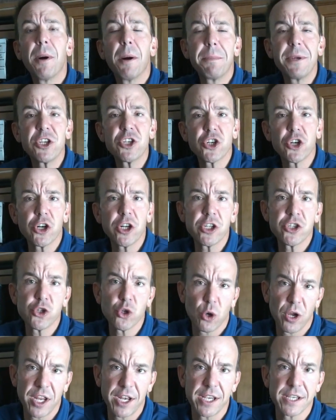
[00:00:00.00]
but be sure to
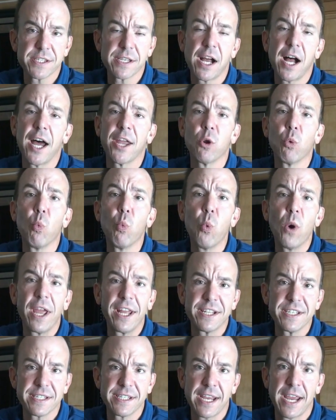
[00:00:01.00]
join us on
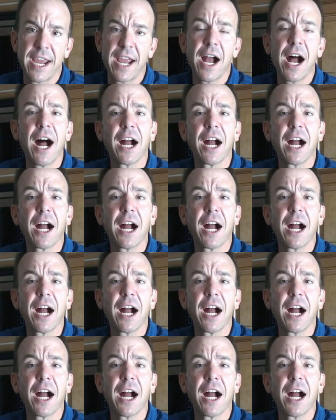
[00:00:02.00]
Wednesday,